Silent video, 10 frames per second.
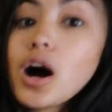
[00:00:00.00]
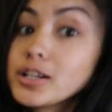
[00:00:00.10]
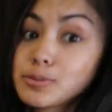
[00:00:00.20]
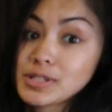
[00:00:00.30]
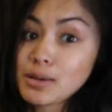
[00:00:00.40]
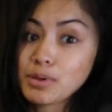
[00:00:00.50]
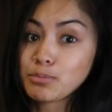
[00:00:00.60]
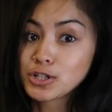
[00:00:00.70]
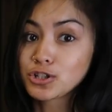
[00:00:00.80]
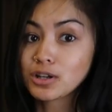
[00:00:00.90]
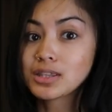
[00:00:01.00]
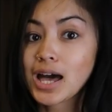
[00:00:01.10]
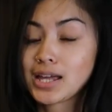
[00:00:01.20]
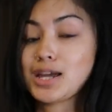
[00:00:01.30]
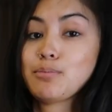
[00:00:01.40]
100% be butchering
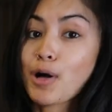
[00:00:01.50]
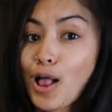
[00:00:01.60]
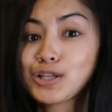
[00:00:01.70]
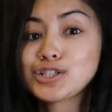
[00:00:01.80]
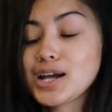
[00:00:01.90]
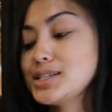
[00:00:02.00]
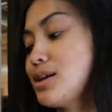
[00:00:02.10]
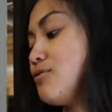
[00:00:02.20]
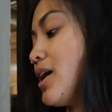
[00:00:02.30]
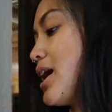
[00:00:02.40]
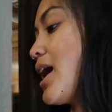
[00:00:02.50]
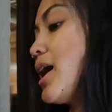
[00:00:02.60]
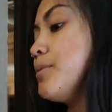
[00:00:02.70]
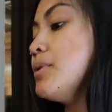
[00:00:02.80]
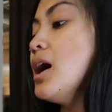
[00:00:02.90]
that and I apologize if I
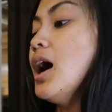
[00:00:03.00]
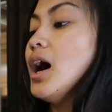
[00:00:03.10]
am.